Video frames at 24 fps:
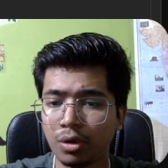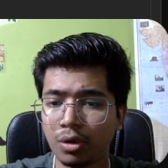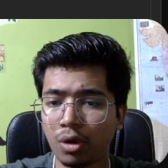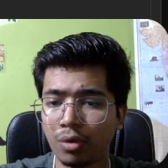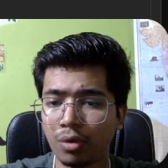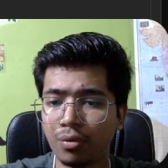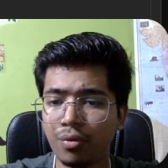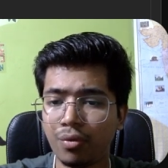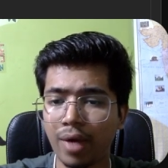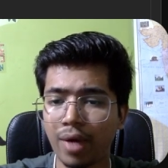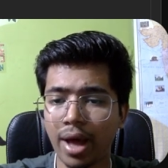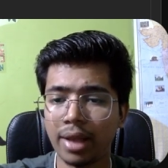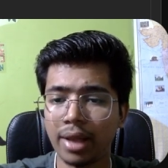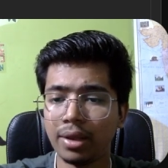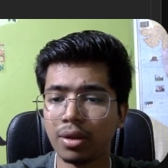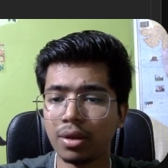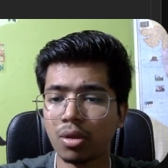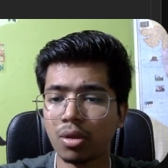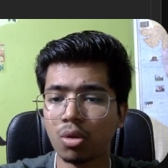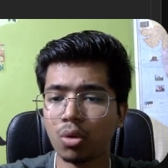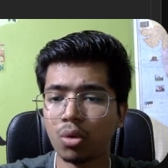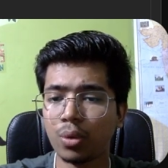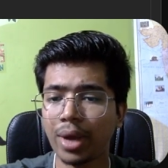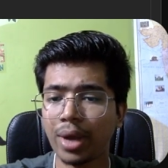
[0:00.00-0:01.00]
dot
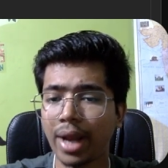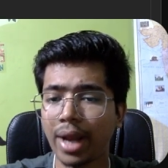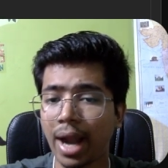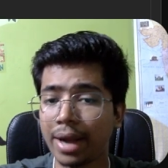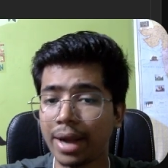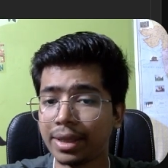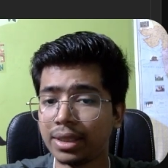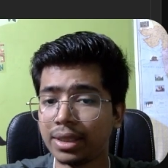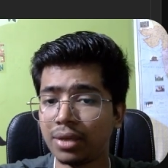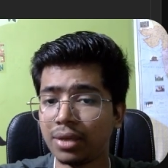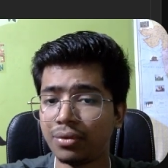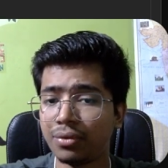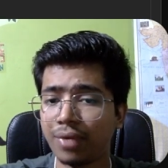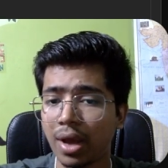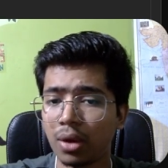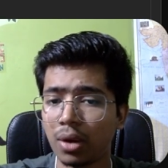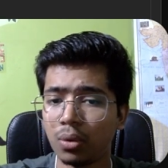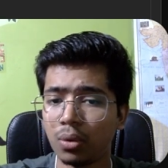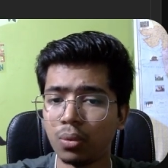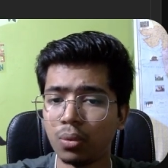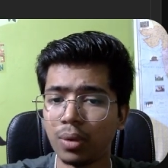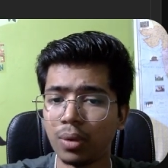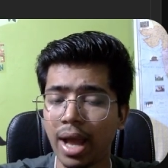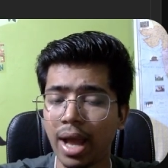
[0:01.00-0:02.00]
val. So we are adding the
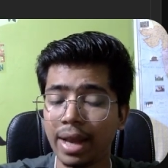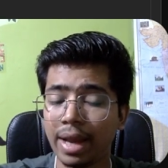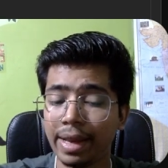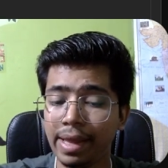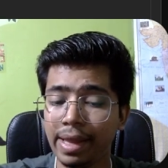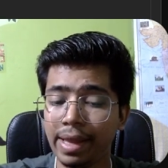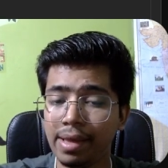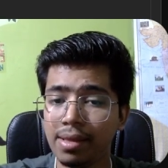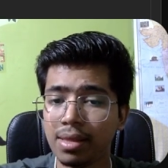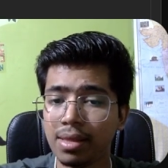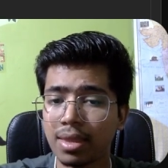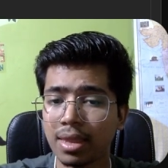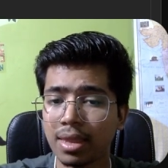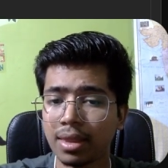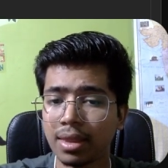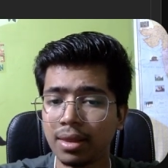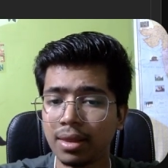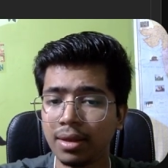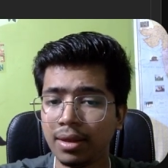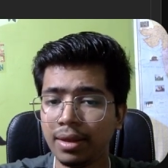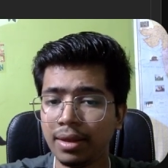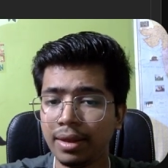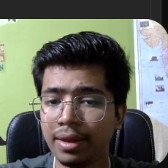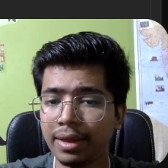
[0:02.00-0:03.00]
value, and else
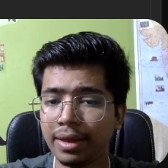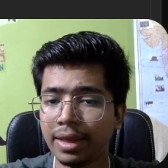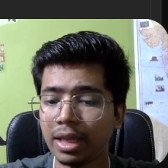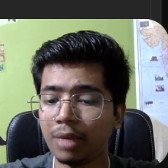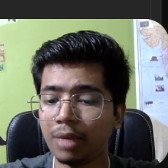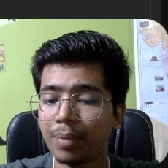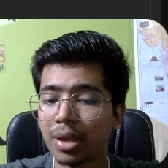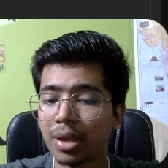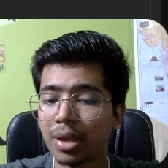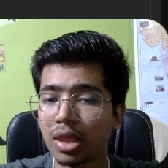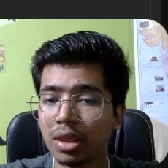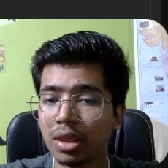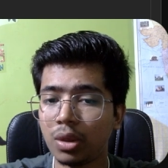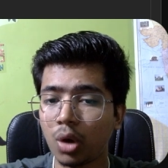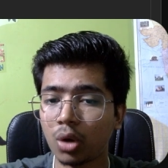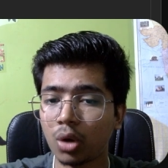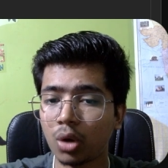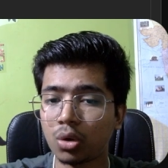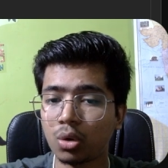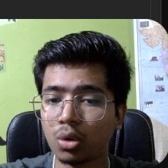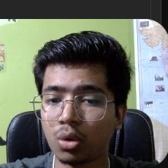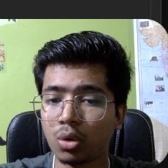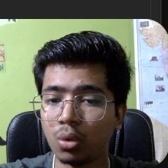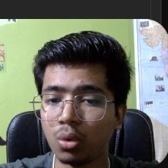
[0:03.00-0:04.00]
if it's
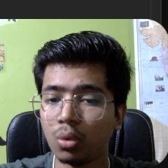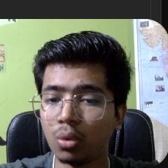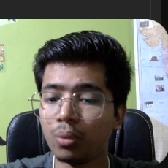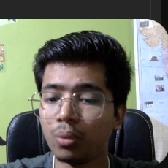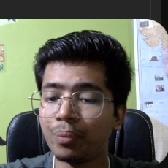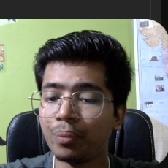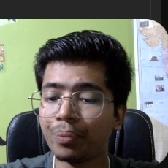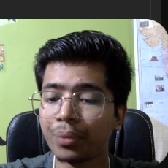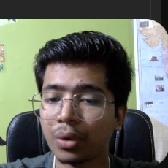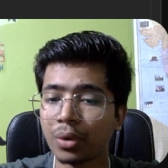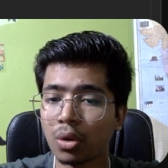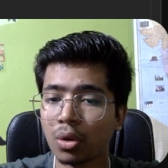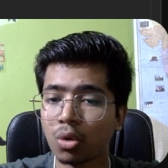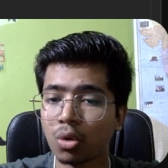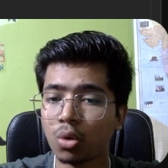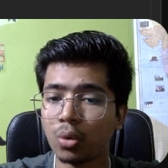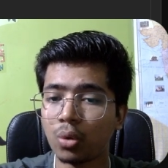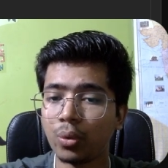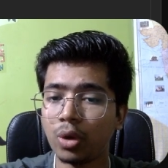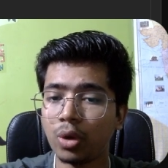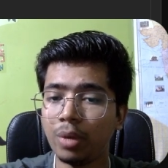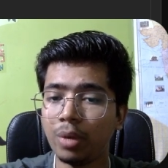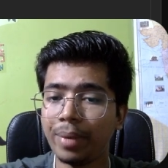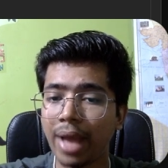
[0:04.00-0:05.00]
not true,
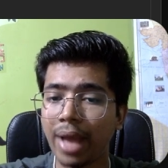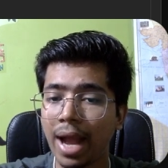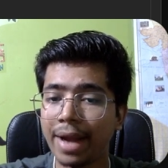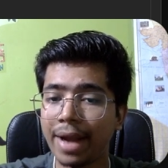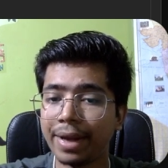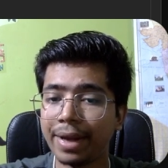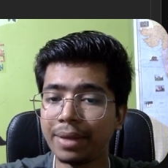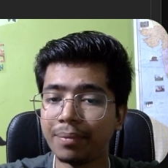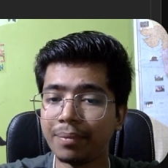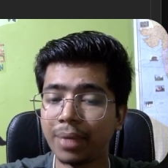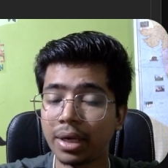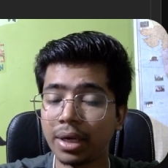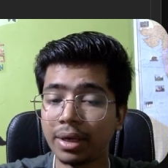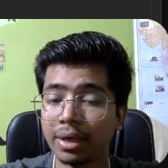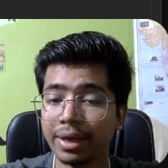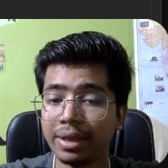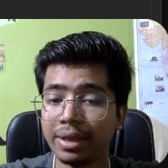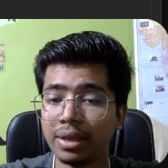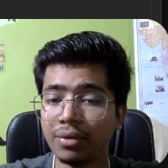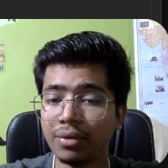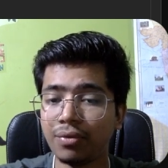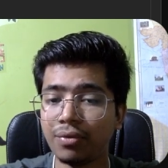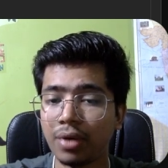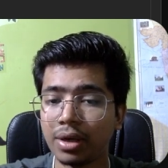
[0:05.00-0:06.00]
so we'll be adding but
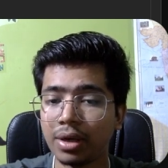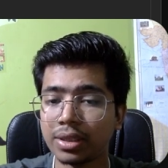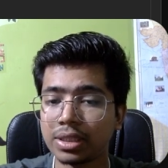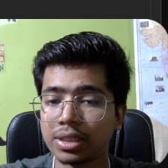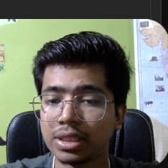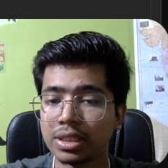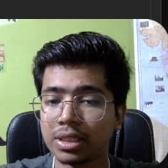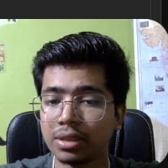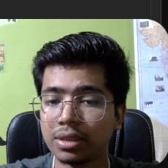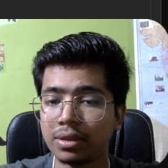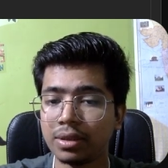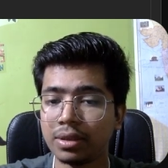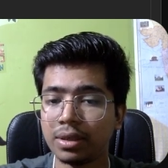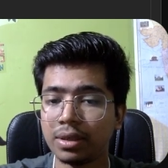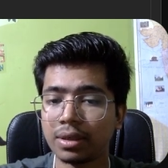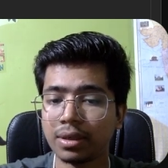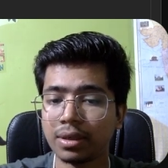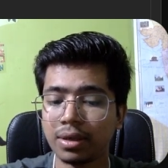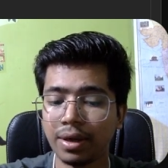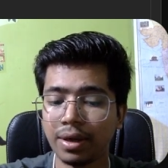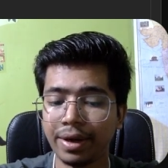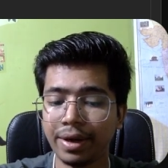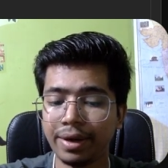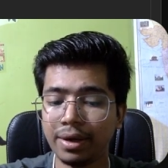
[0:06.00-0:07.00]
in the first
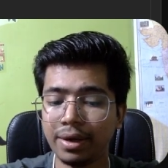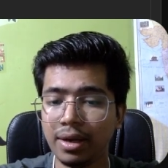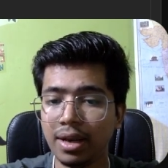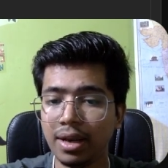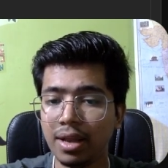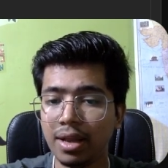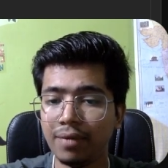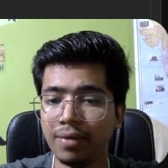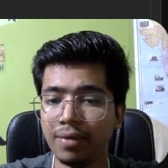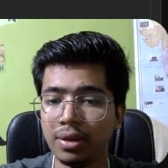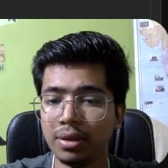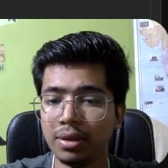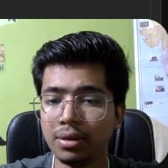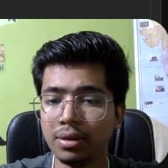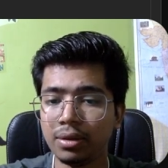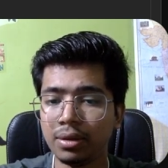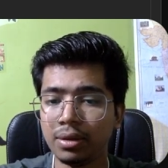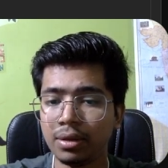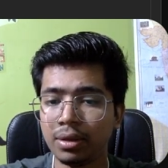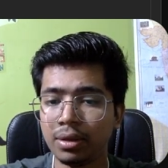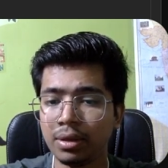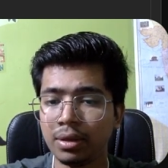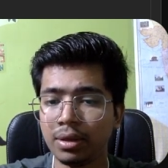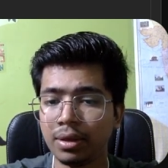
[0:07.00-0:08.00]
current level
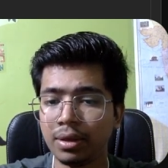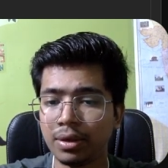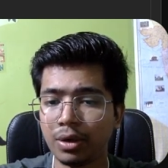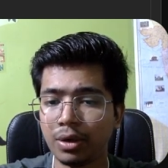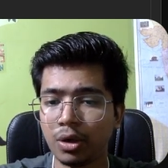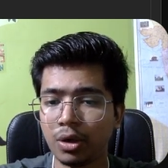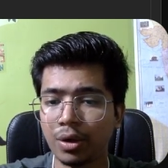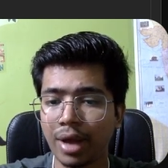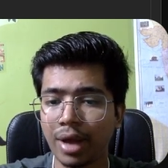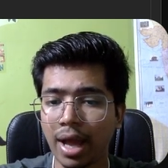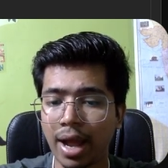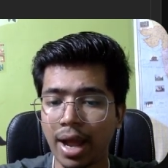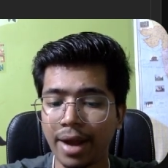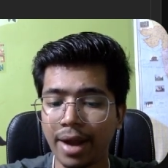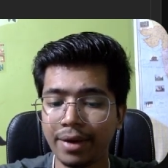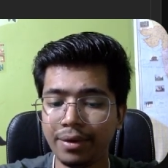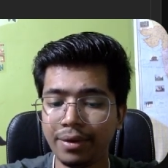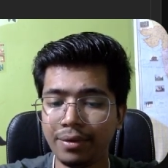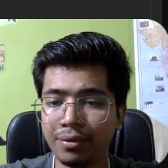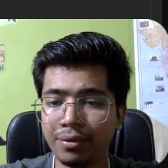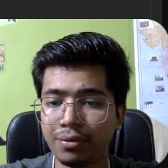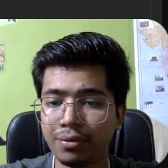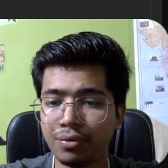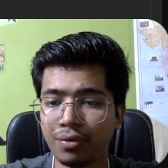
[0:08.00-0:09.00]
dot add